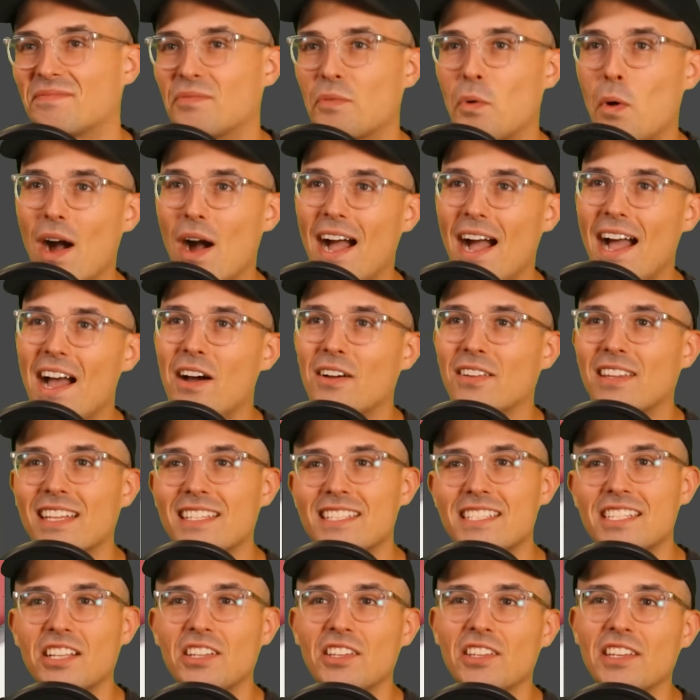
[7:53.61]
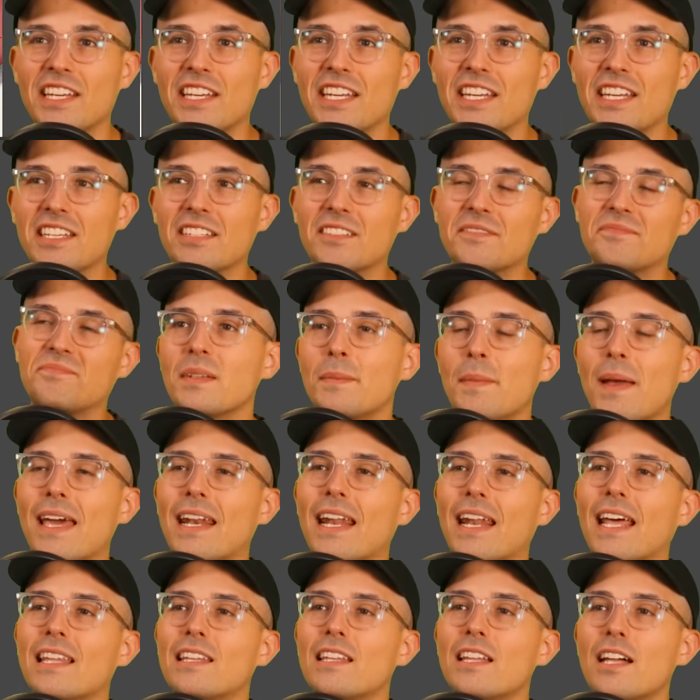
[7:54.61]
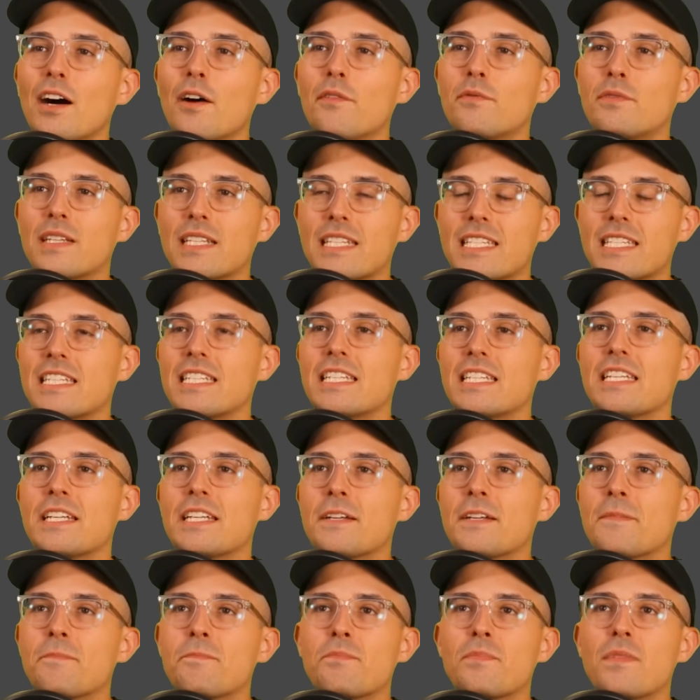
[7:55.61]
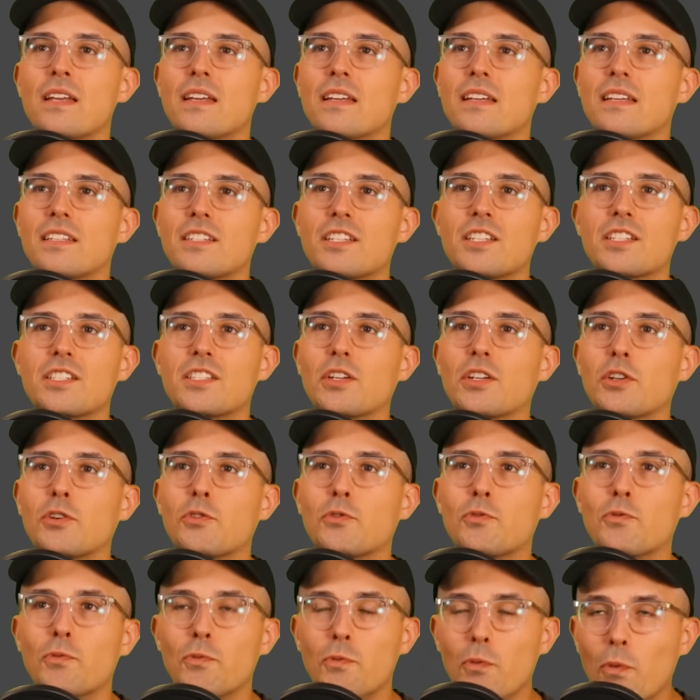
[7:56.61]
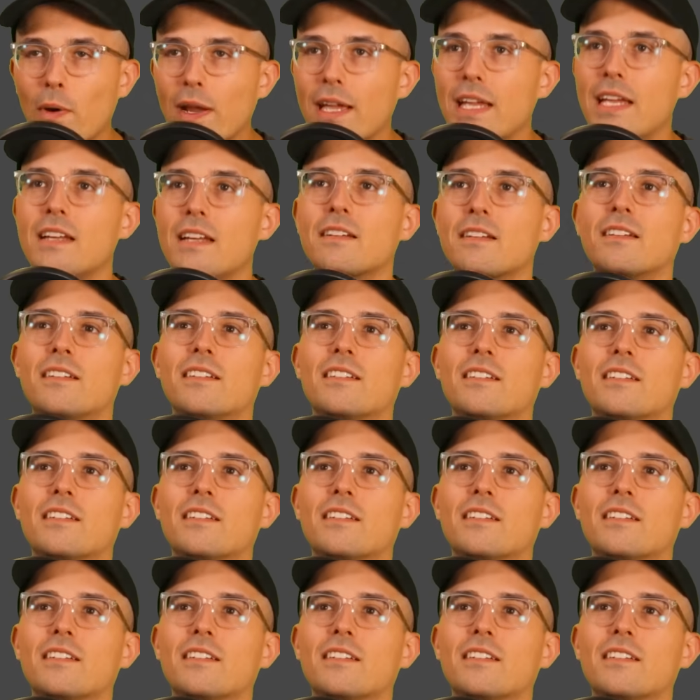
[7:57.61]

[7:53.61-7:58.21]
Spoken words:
Wow, that's clean. Man, I love to see just a great,